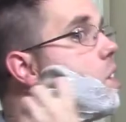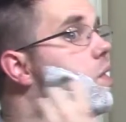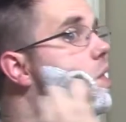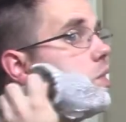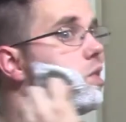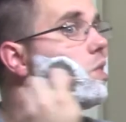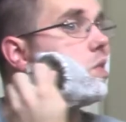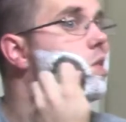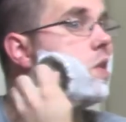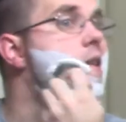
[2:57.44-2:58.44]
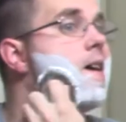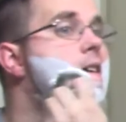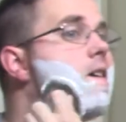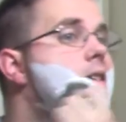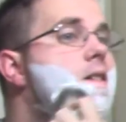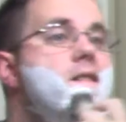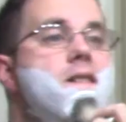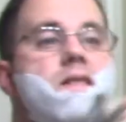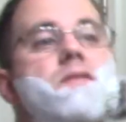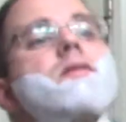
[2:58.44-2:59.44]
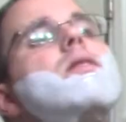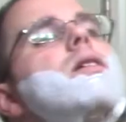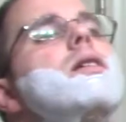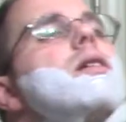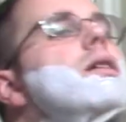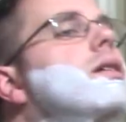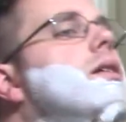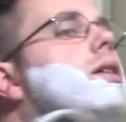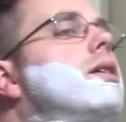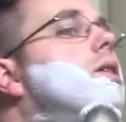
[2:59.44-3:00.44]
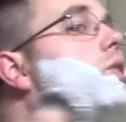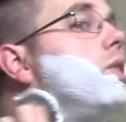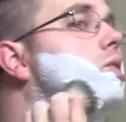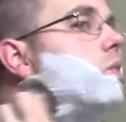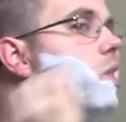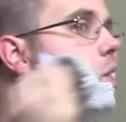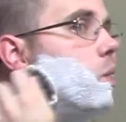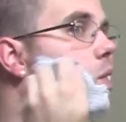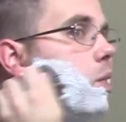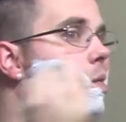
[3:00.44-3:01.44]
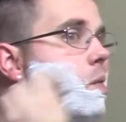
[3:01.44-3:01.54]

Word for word: They said that today is the or yesterday rather,